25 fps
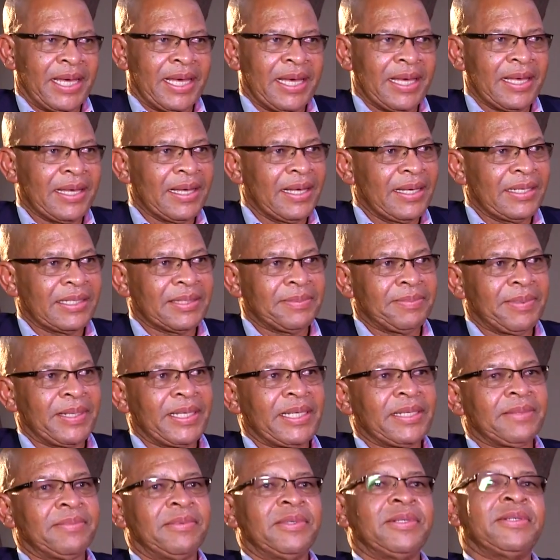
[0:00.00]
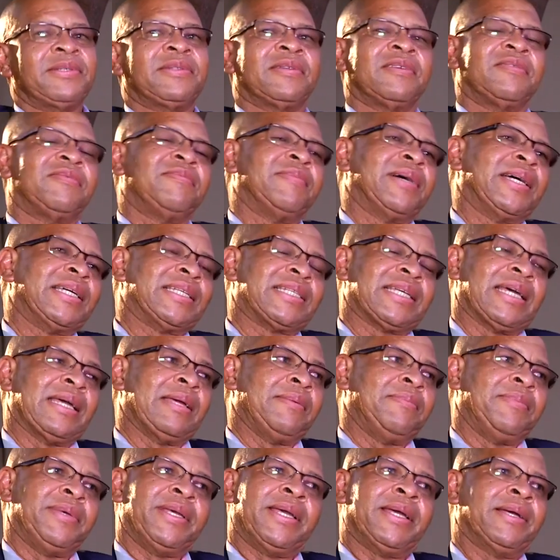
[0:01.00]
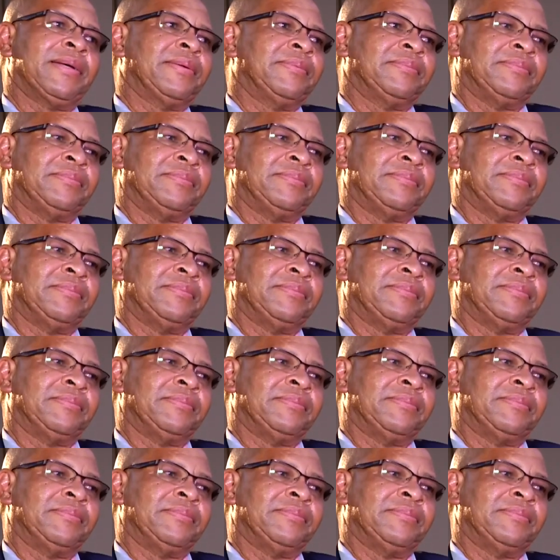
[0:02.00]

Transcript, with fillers: here. I spent most of my time here.